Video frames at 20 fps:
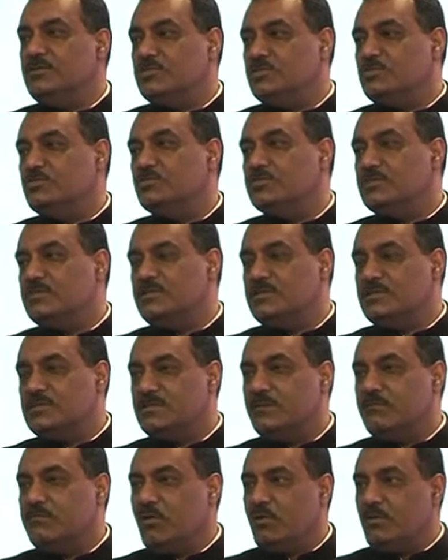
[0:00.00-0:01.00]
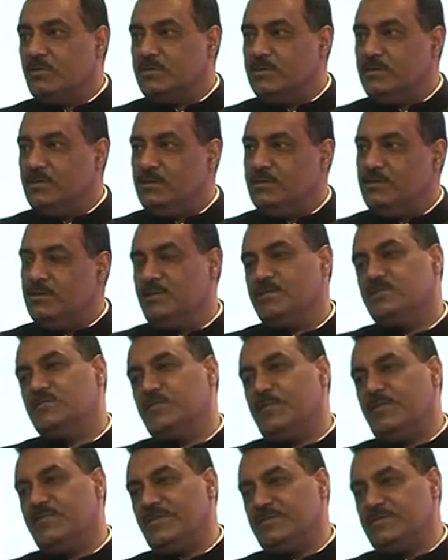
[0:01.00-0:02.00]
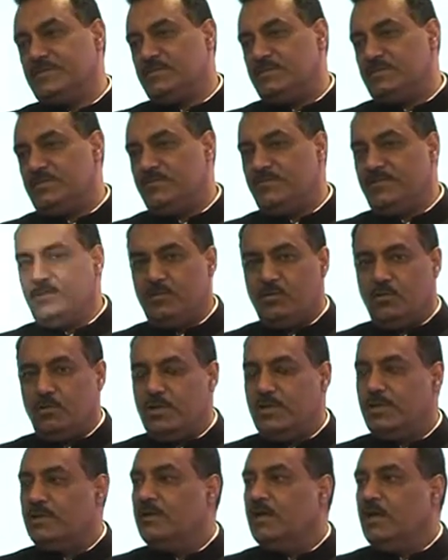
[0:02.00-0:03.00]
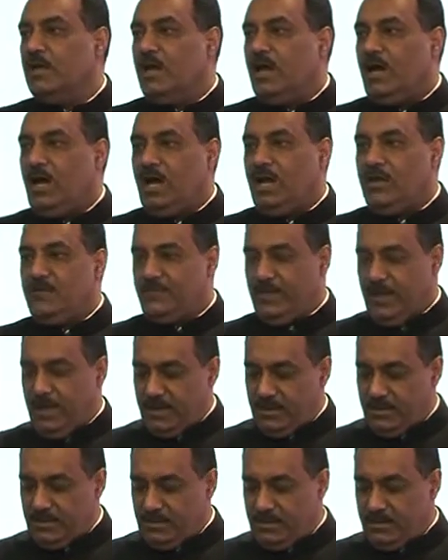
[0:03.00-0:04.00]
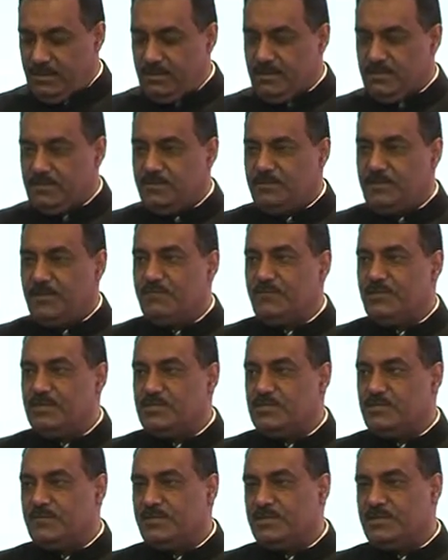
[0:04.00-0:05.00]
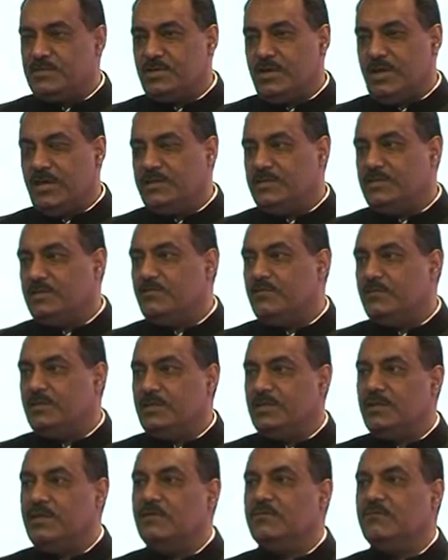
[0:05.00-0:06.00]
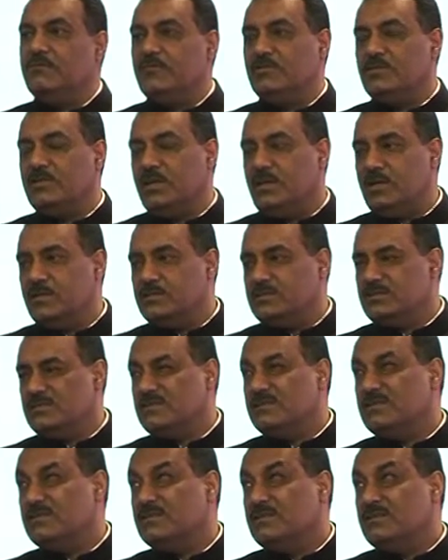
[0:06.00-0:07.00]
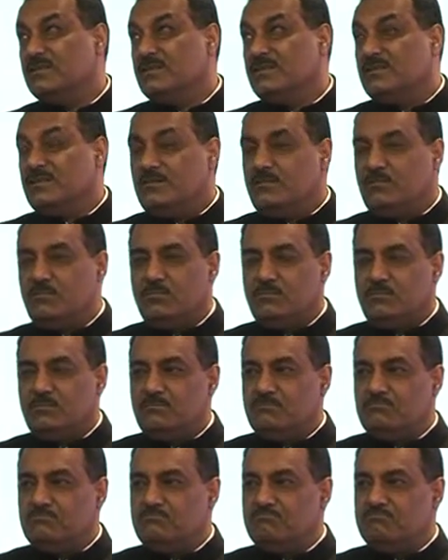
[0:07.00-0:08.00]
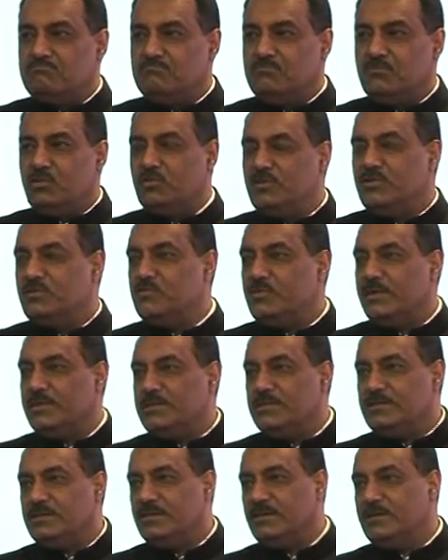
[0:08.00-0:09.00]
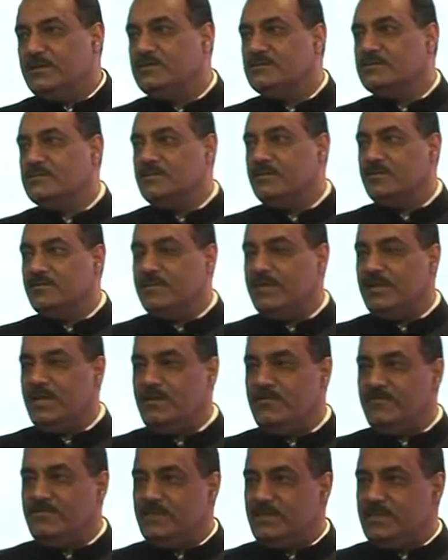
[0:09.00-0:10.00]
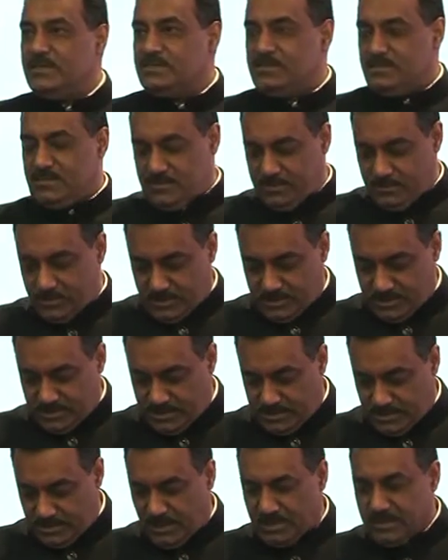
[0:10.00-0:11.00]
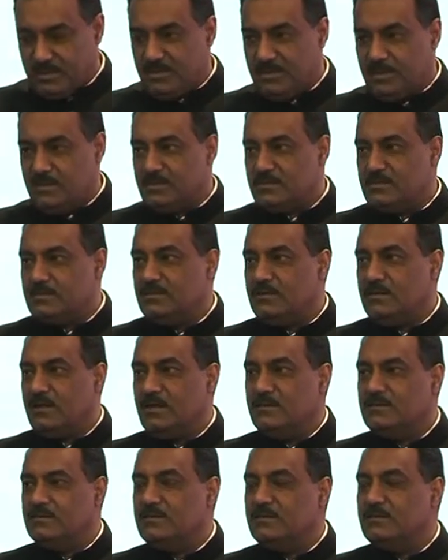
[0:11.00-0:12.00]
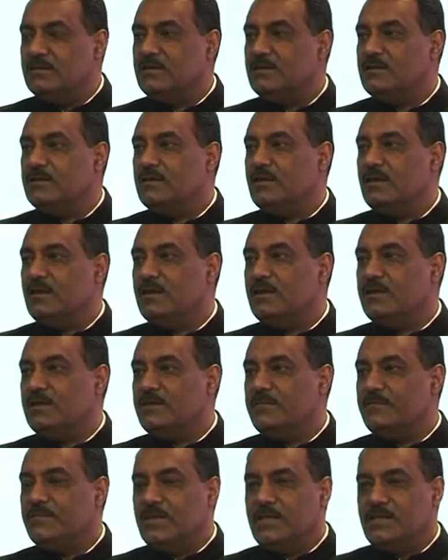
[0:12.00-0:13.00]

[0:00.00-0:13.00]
issues in the subcontinent, it's Professor Stephen Cohen. I've had the privilege of interacting with him for the last more than 20 years. When I first was studying at London, and I